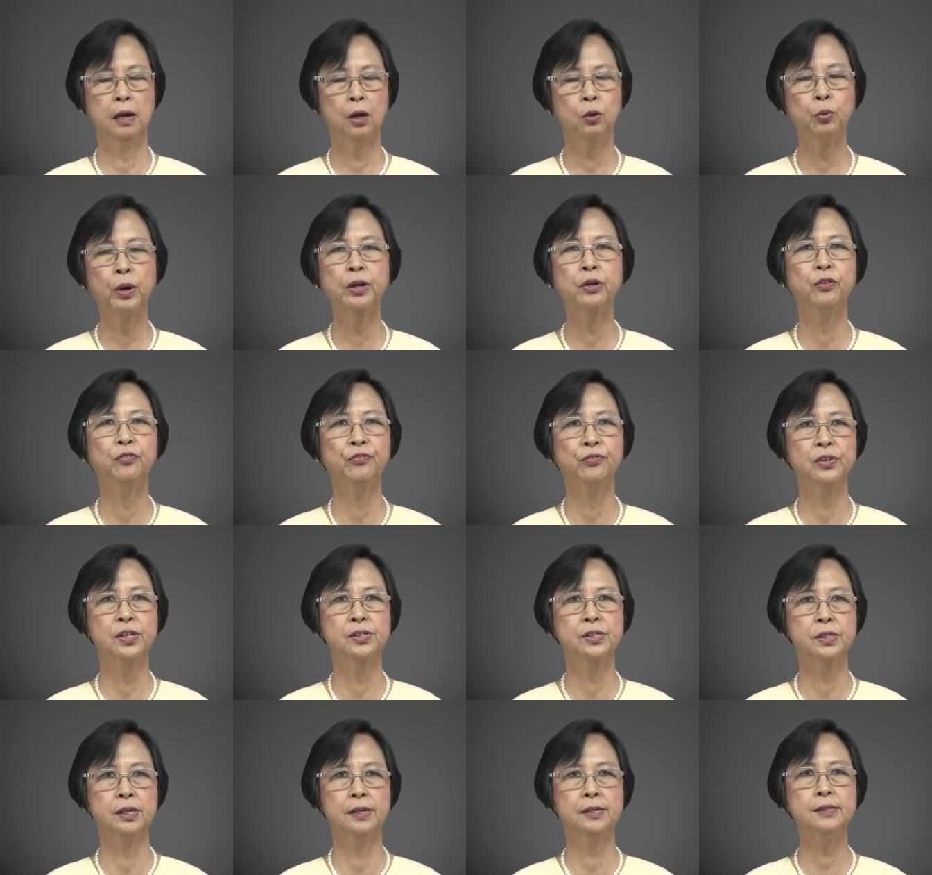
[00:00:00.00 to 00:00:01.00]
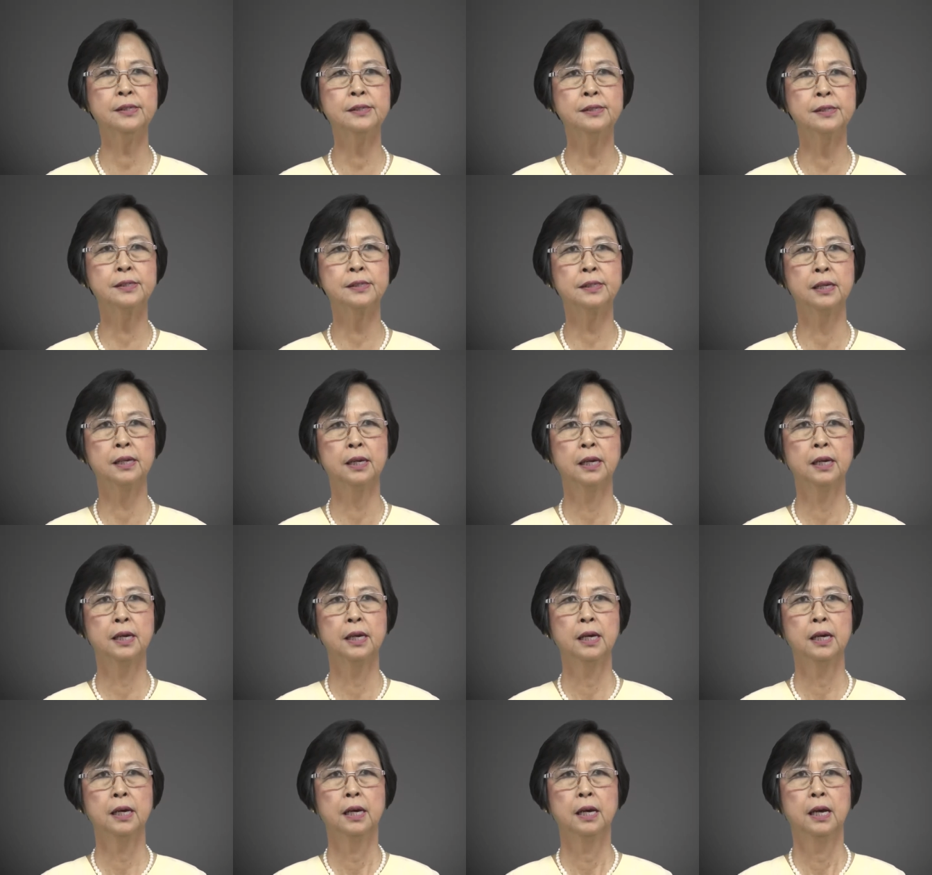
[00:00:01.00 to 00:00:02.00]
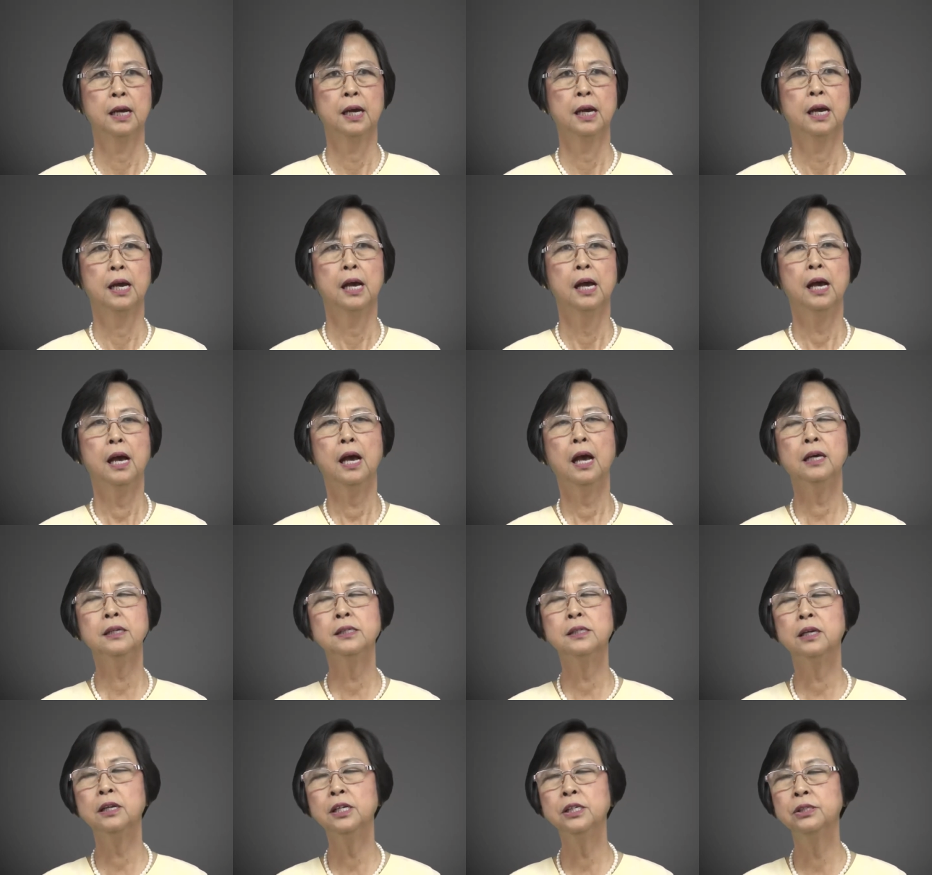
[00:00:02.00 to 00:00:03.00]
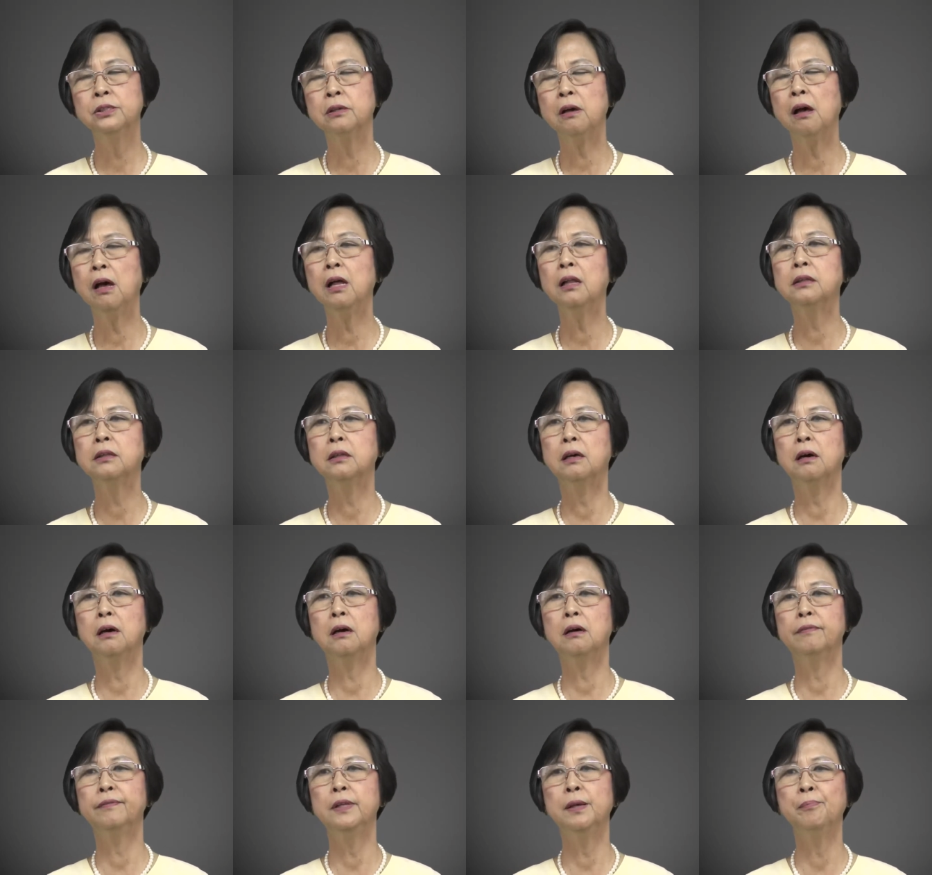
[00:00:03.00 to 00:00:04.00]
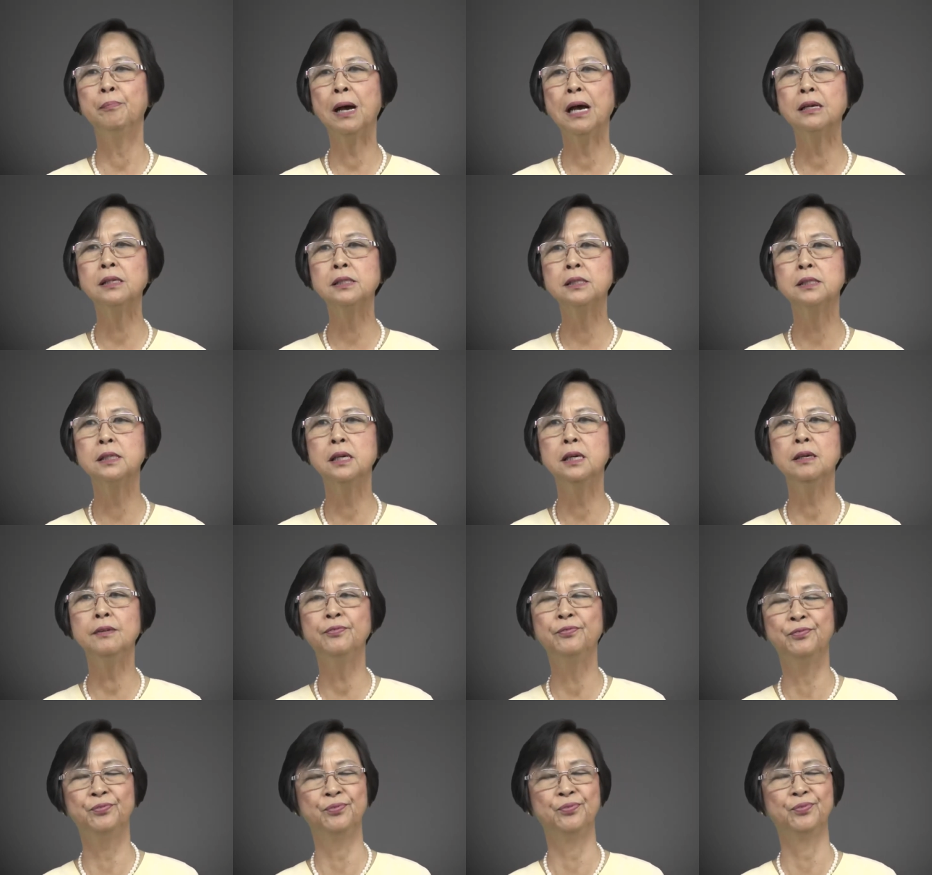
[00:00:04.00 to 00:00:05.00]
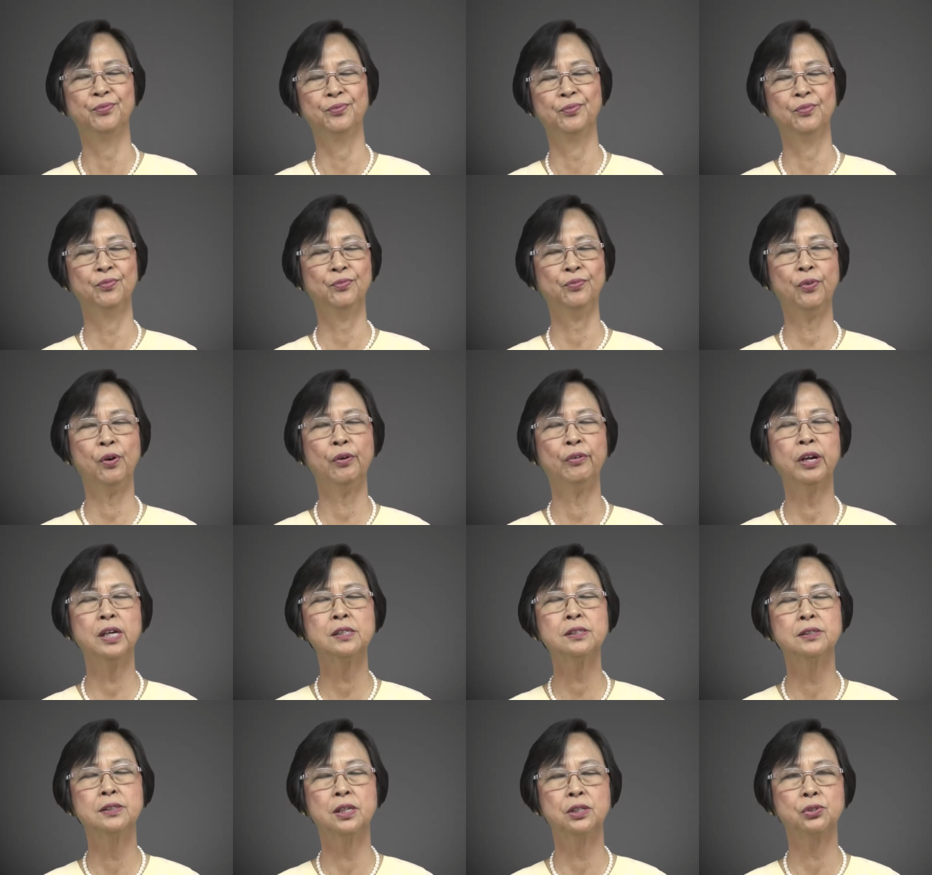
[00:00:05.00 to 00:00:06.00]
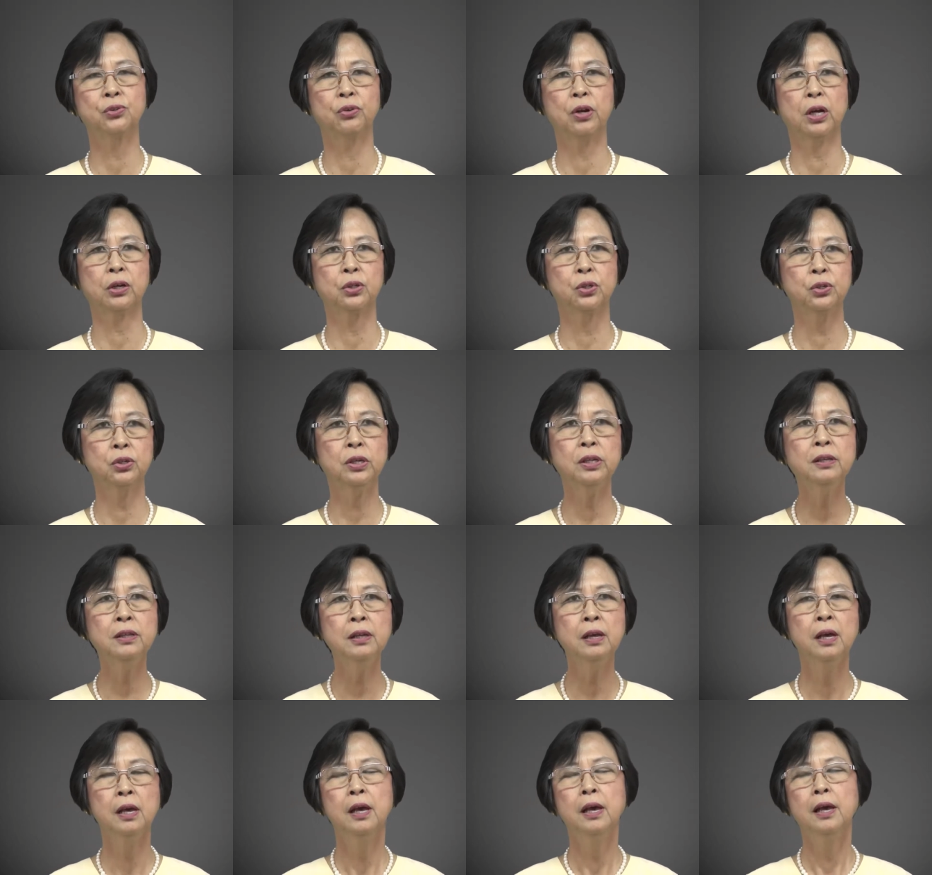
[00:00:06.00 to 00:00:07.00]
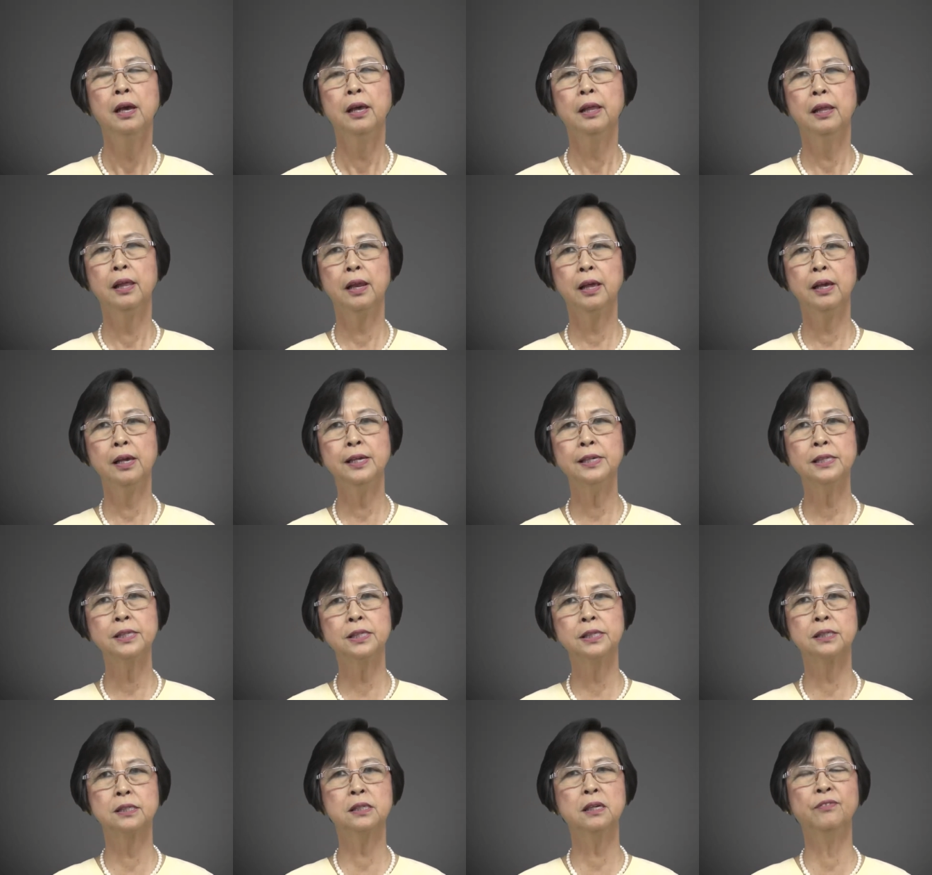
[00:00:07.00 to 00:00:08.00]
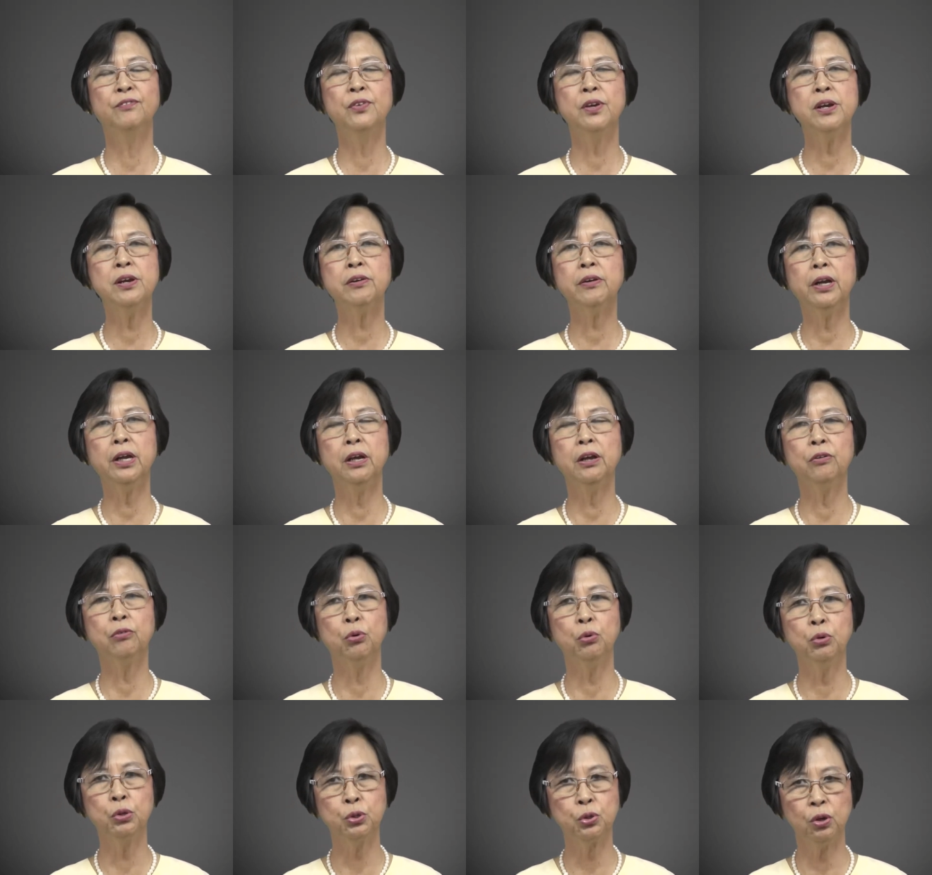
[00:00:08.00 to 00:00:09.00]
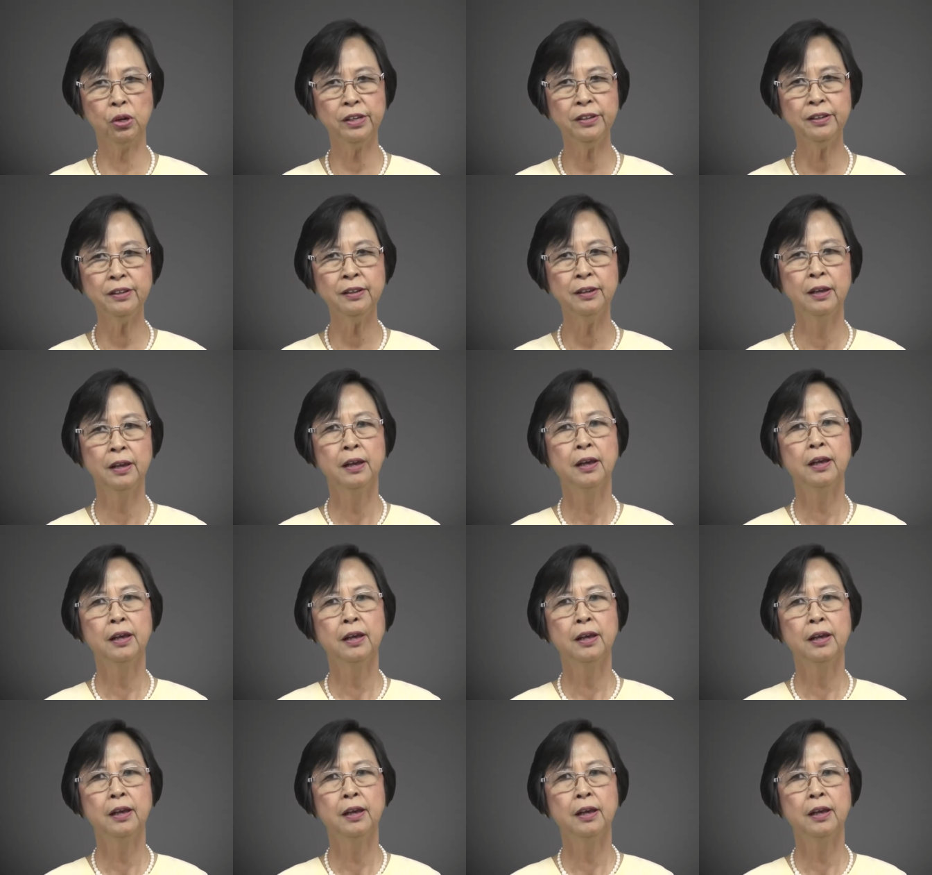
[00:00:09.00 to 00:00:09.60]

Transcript: aquarium fishes. As a result of the massive forest destruction, there is severe erosion